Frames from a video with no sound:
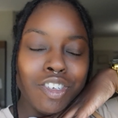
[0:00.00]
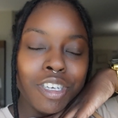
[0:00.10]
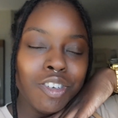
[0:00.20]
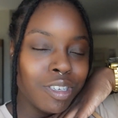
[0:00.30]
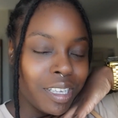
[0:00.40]

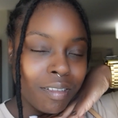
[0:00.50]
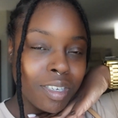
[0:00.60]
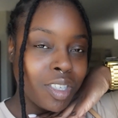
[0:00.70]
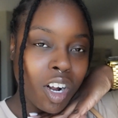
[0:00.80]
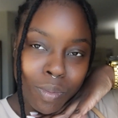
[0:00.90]
treat yourself
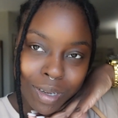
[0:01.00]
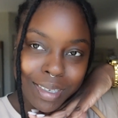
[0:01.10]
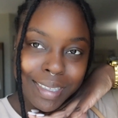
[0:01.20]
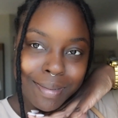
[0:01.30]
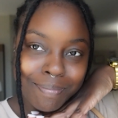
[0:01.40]
to
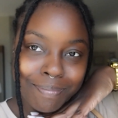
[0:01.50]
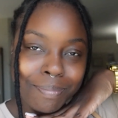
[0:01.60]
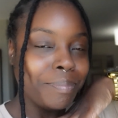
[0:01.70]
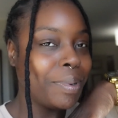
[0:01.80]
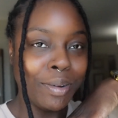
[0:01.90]
Starbucks,
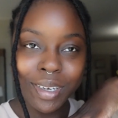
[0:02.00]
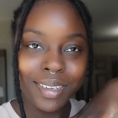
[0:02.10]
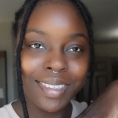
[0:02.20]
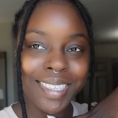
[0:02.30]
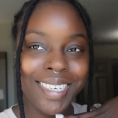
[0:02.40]
period.